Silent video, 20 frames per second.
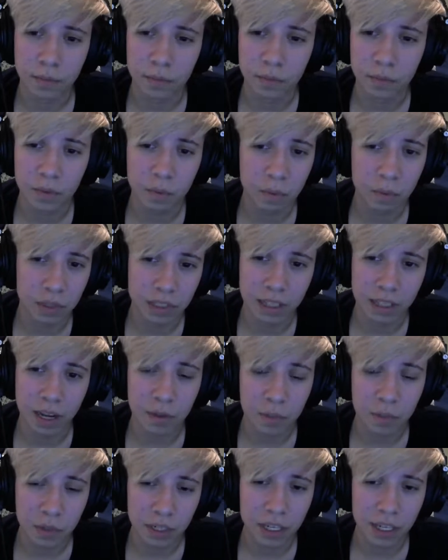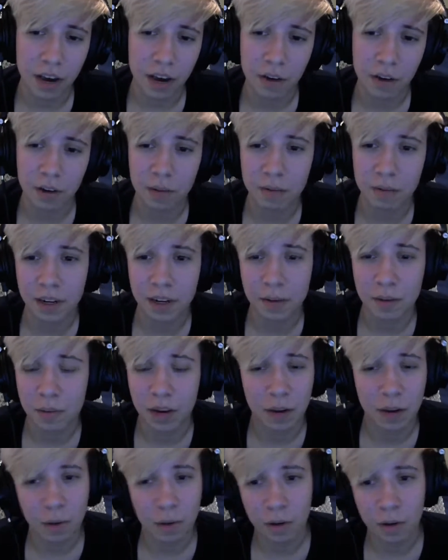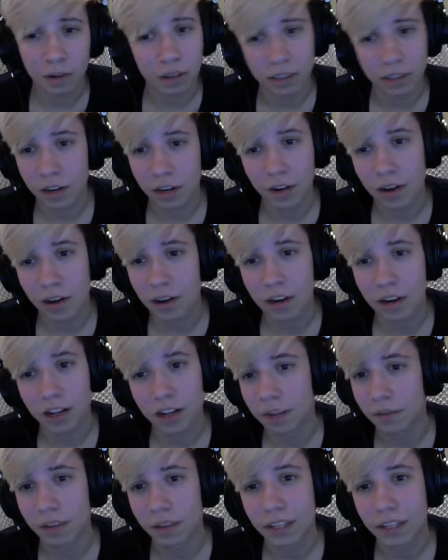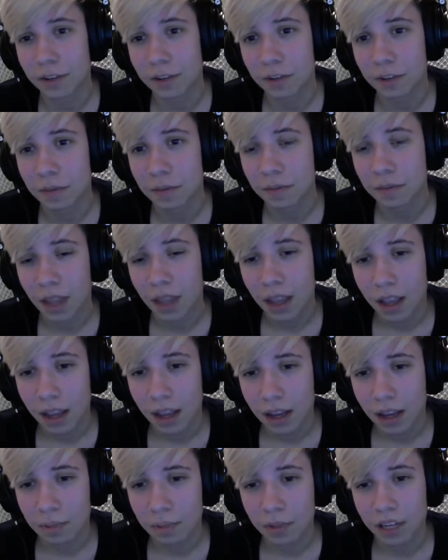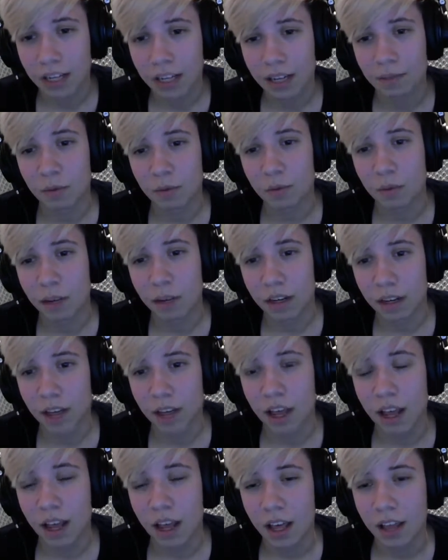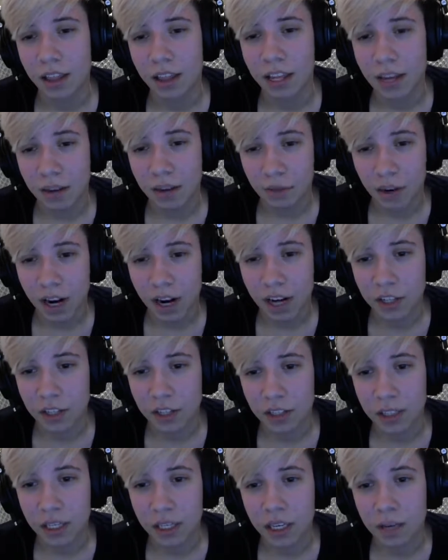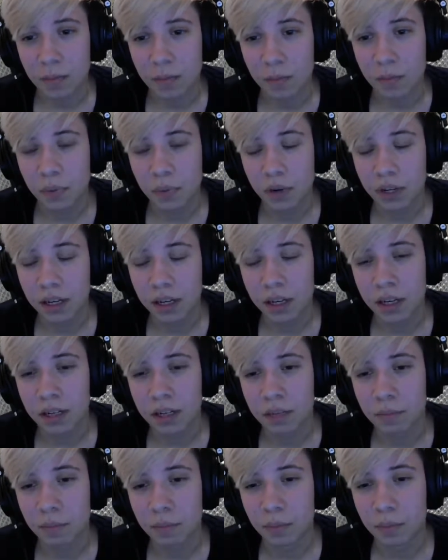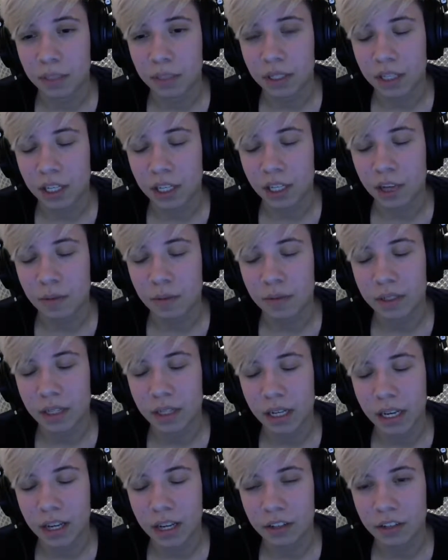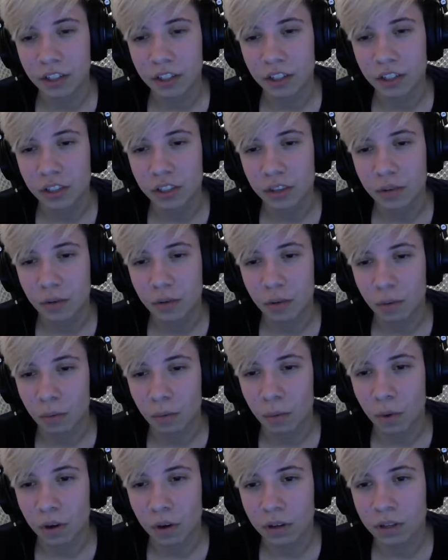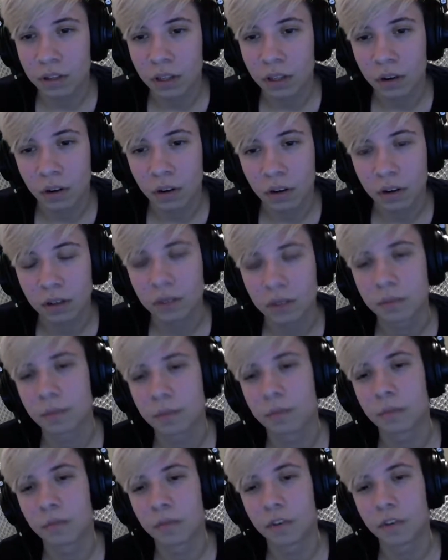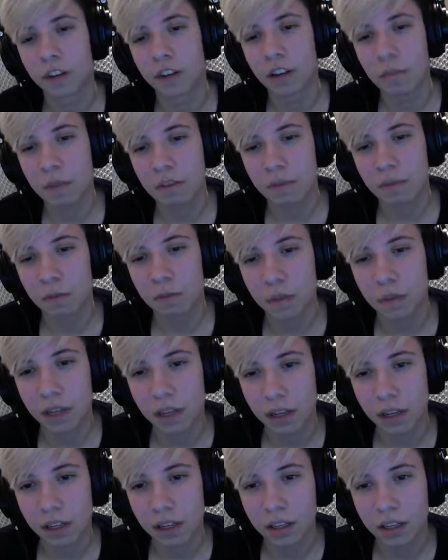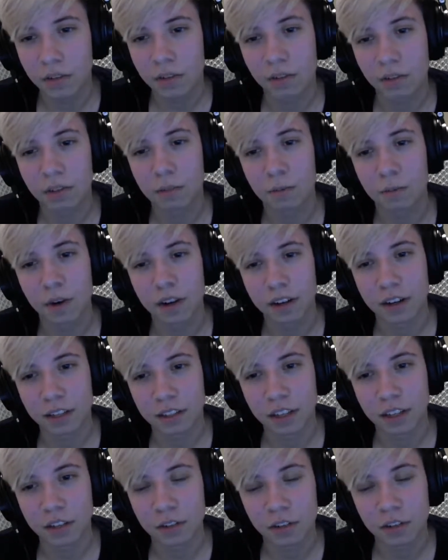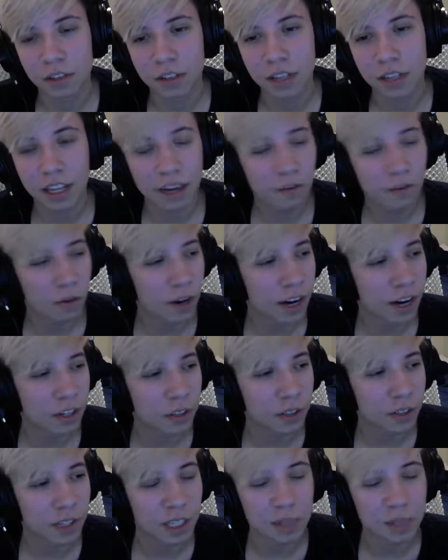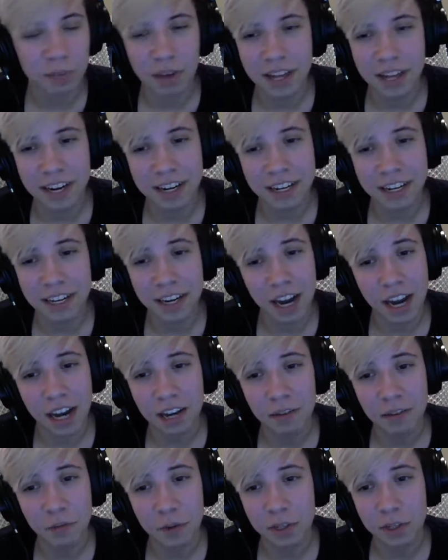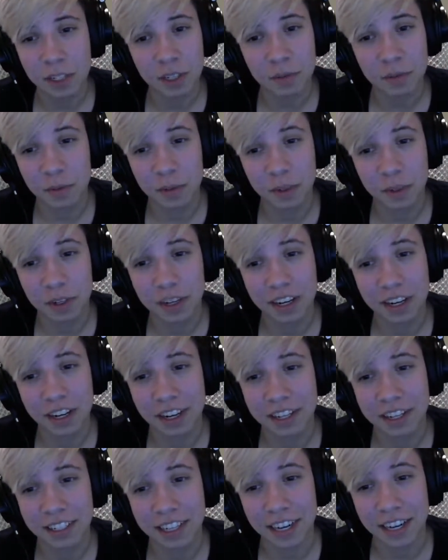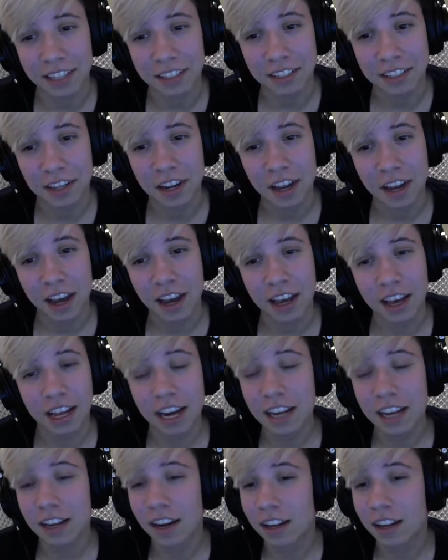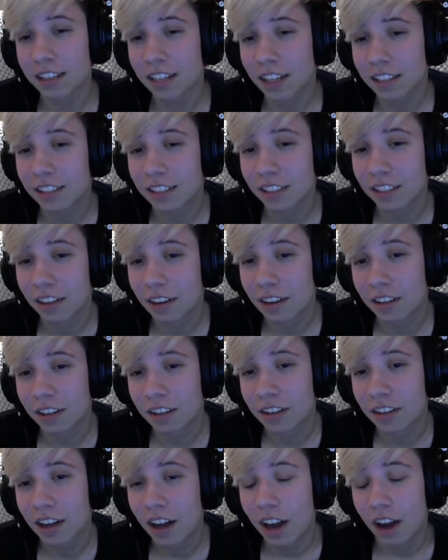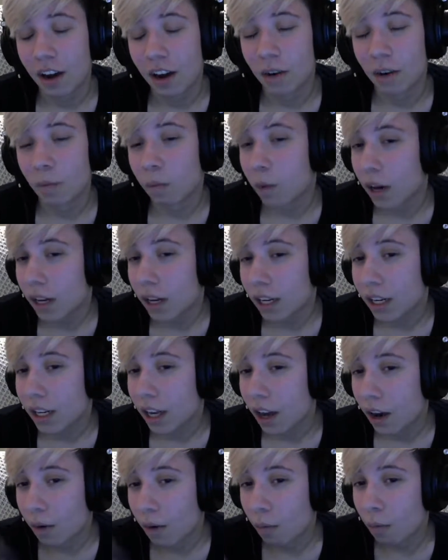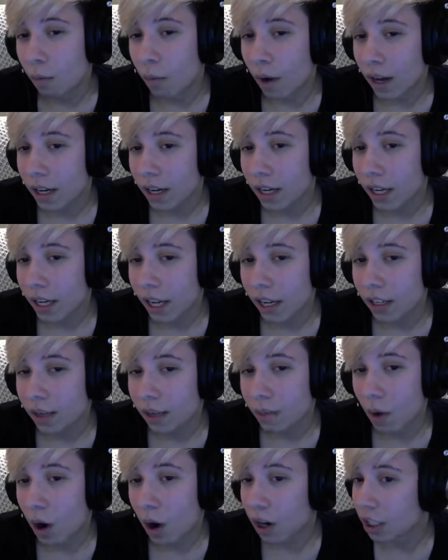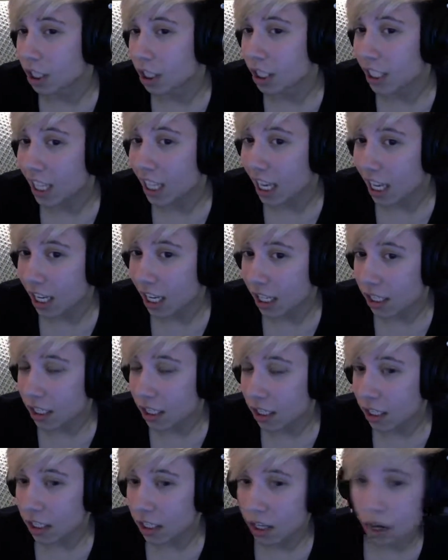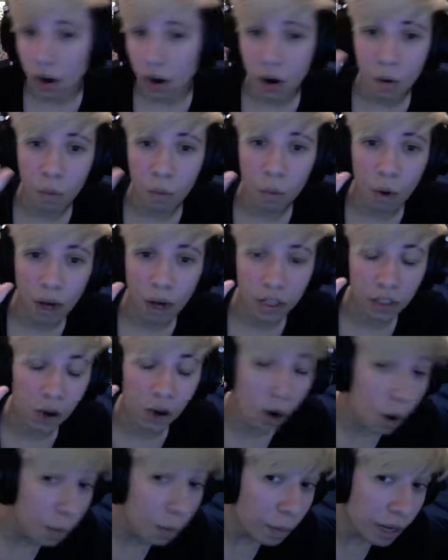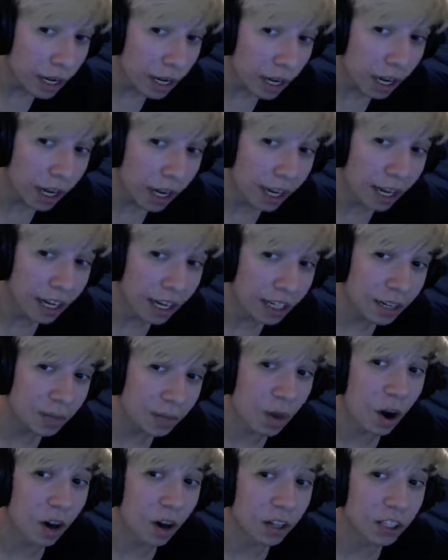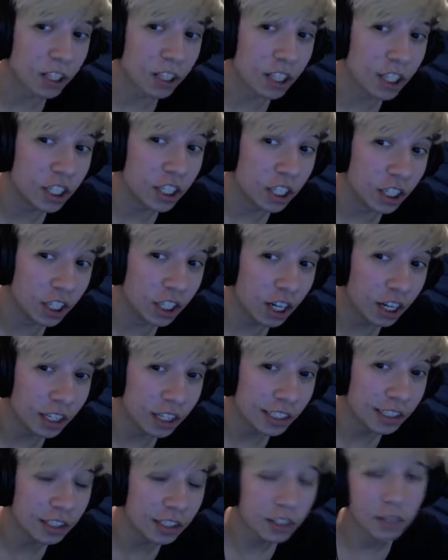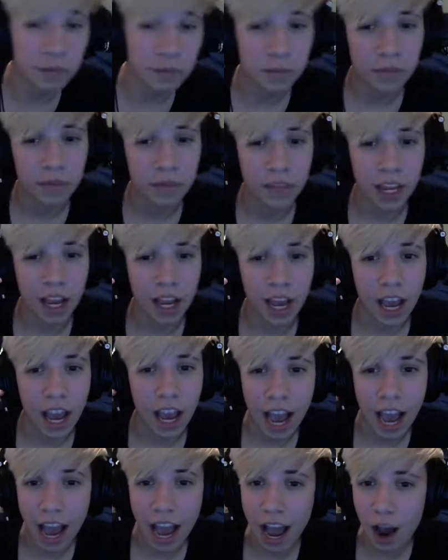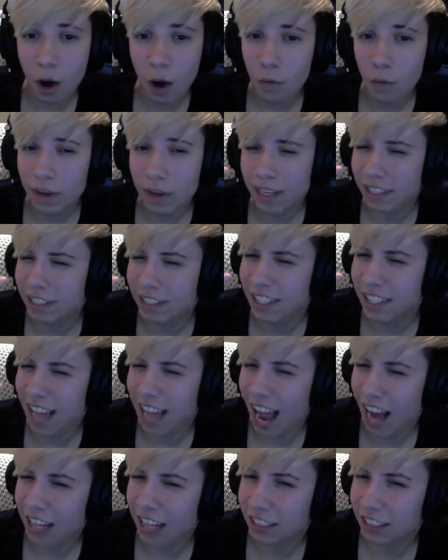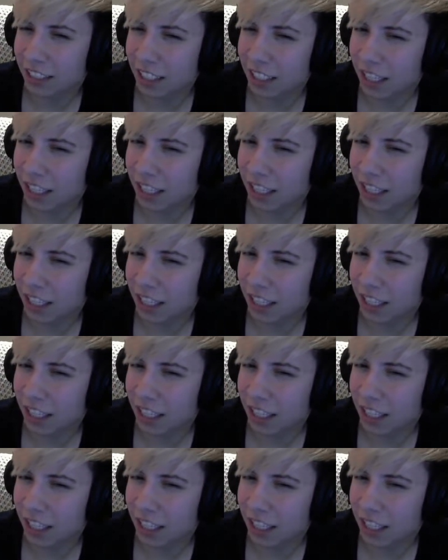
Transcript: To put a counter up there, but I won't because I don't know how to edit videos. Complaint number 1: they never actually put it into human English or words at all. Forgive me for being, North America centric. So they never actually explain it in any reasonable context, at any context at all. What Kingdom Hearts is, what opening Kingdom Hearts does, how exactly